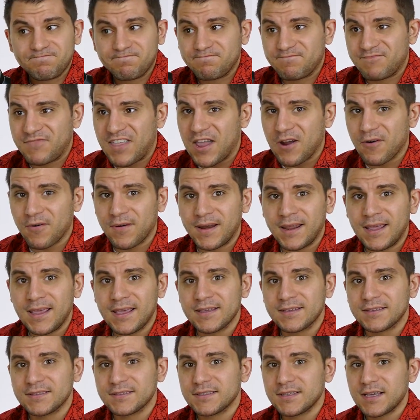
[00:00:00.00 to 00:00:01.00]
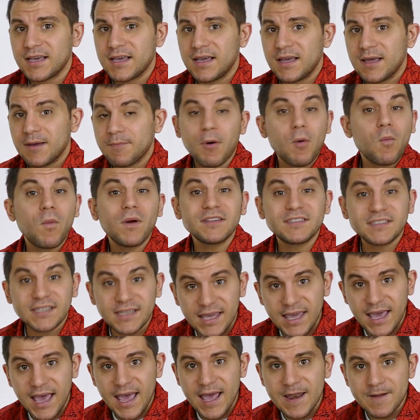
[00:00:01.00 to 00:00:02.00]
there it is. But once
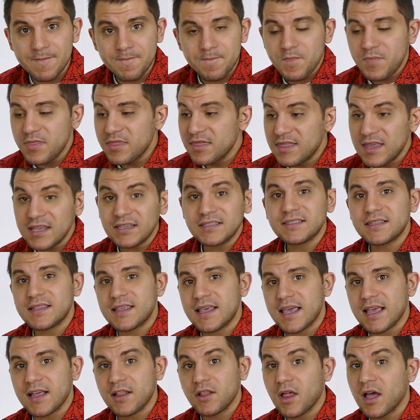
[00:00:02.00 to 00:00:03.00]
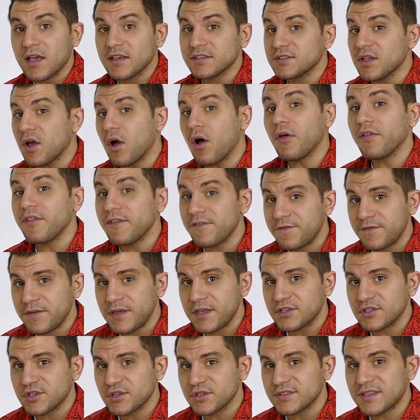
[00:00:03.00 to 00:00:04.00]
again, this thing lost all the
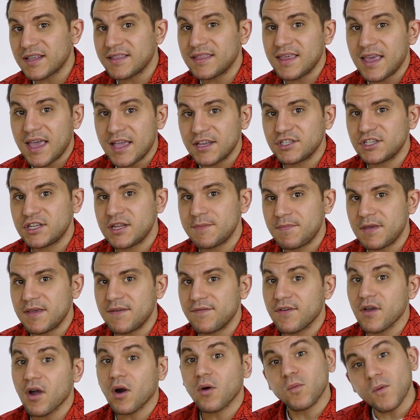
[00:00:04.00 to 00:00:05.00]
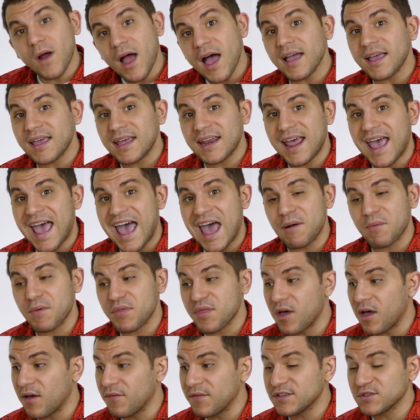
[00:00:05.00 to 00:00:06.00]
features that the HD PVR Rocket had
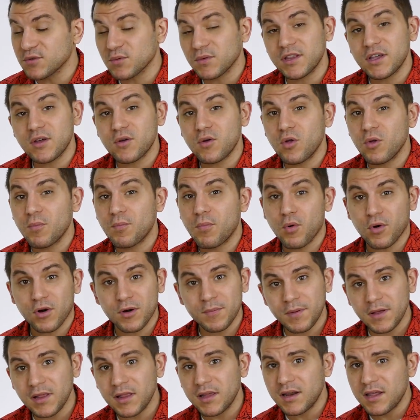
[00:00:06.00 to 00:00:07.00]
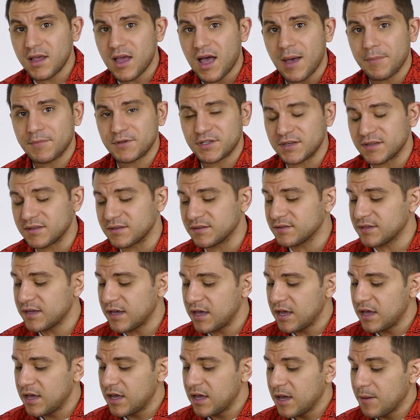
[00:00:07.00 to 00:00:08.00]
with all of its really cool portability options.
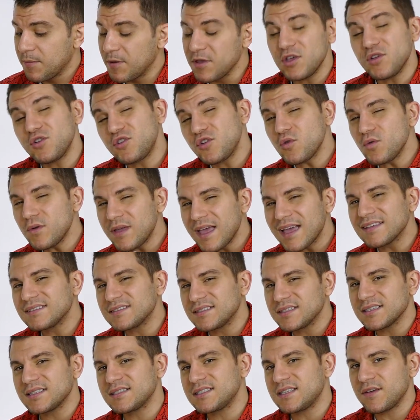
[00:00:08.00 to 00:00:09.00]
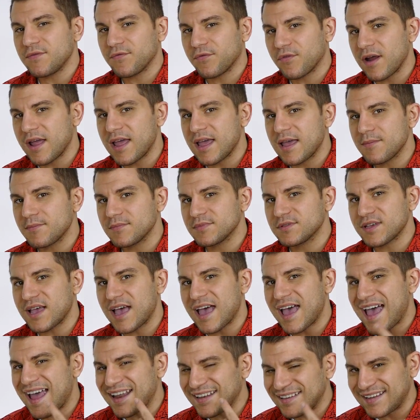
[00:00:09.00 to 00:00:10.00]
But you do get 60 frames
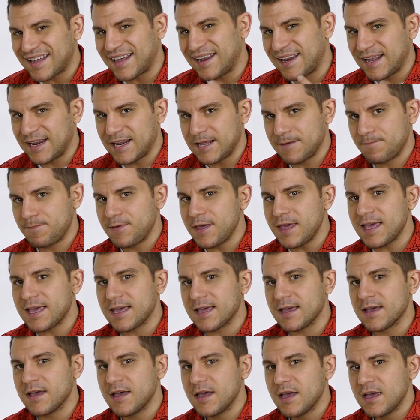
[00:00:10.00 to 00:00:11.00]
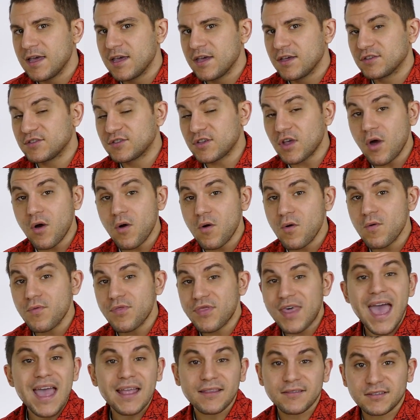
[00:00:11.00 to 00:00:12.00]
at 1080p, so
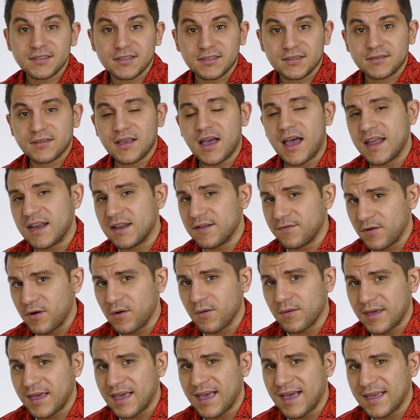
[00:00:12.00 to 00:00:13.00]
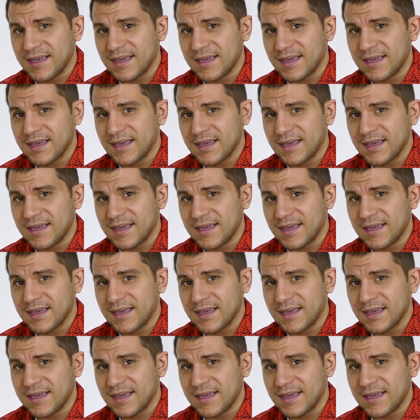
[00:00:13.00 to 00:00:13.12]
that's kind of okay, I